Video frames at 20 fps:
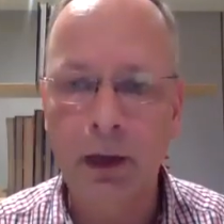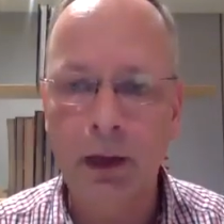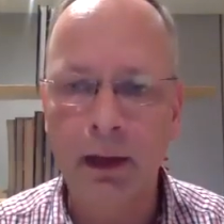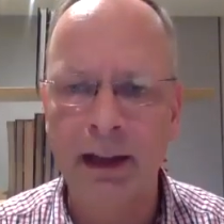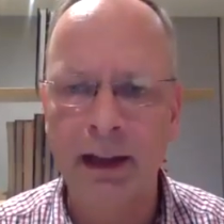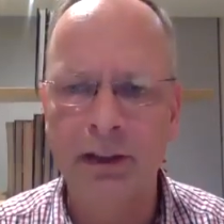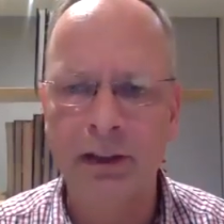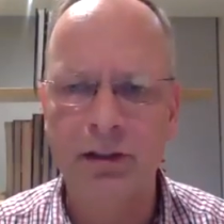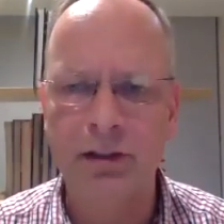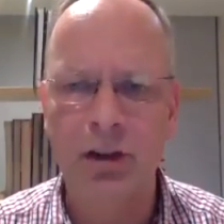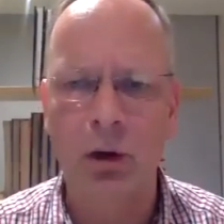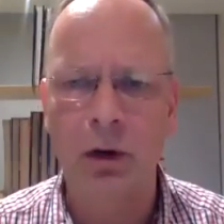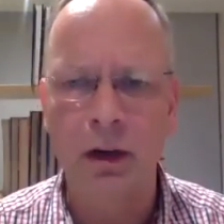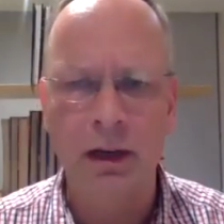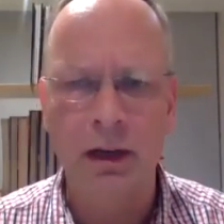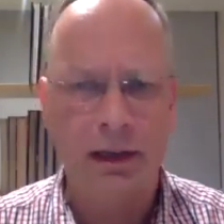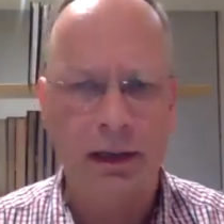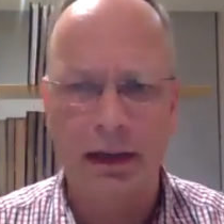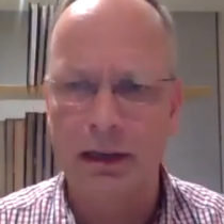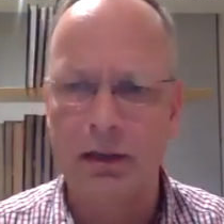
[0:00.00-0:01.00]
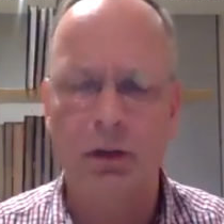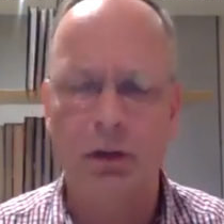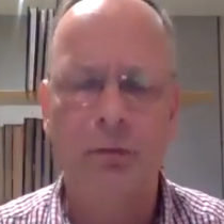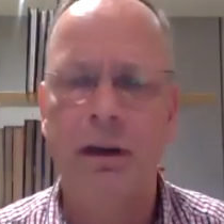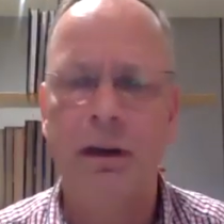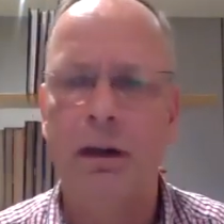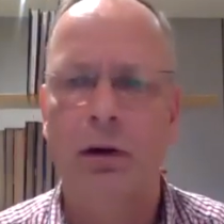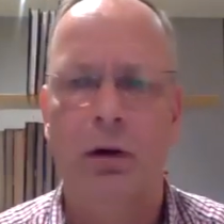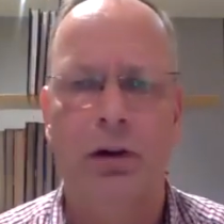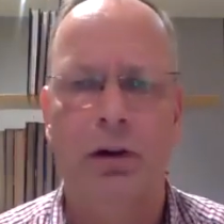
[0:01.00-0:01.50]
And so it should
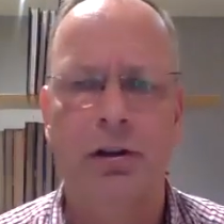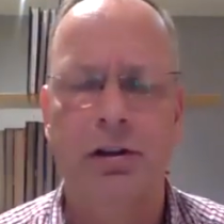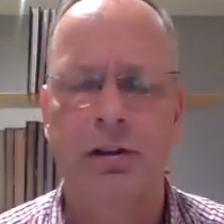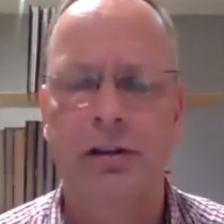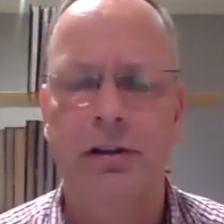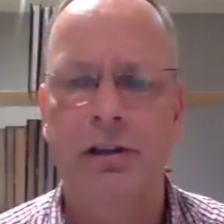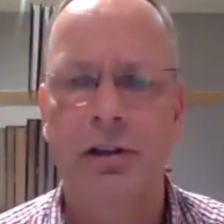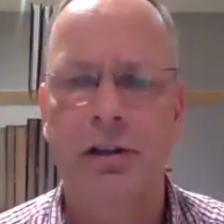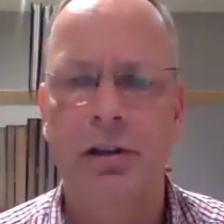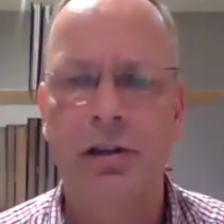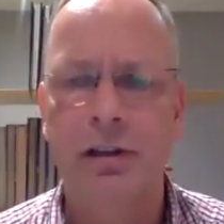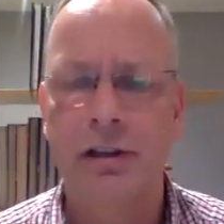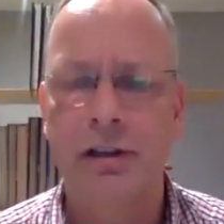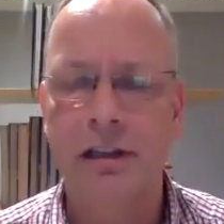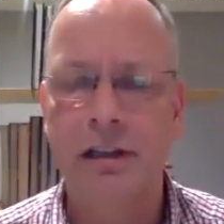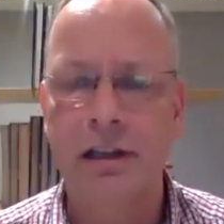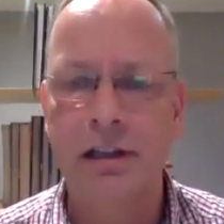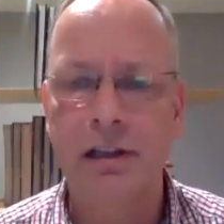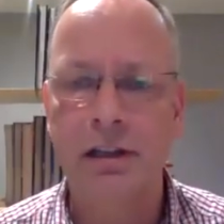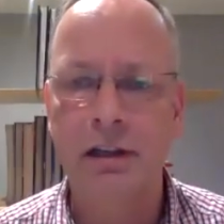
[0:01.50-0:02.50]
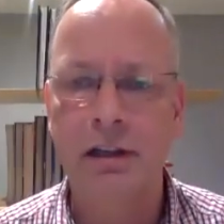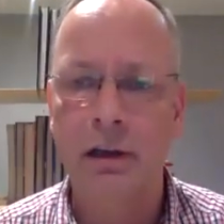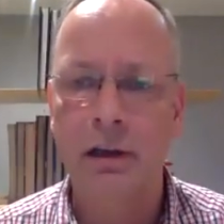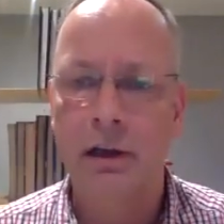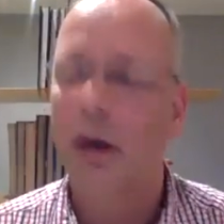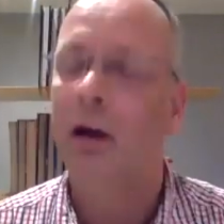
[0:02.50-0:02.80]
be a courteous discussion,